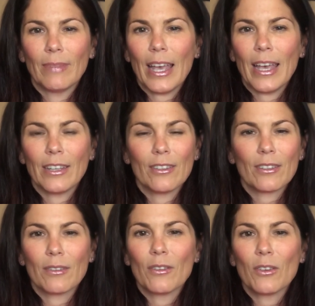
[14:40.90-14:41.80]
And
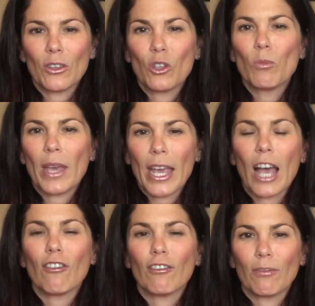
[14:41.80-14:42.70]
you may
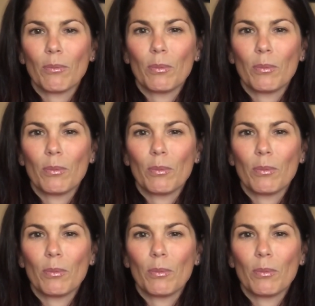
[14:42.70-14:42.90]
have